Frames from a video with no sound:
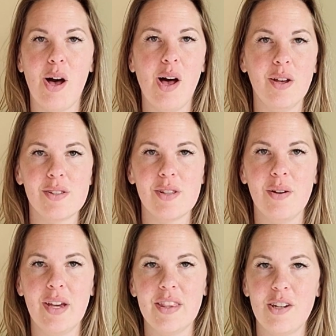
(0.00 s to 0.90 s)

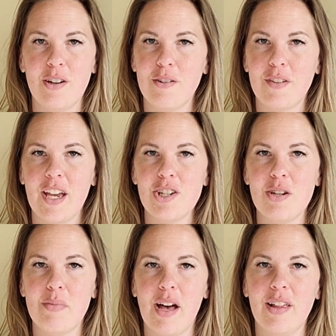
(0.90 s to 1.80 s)
Also, hit the
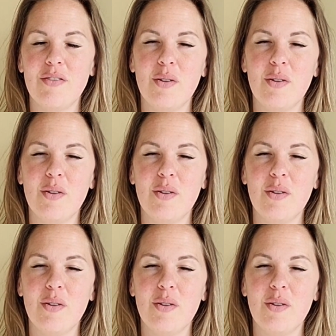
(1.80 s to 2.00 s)
notification bell if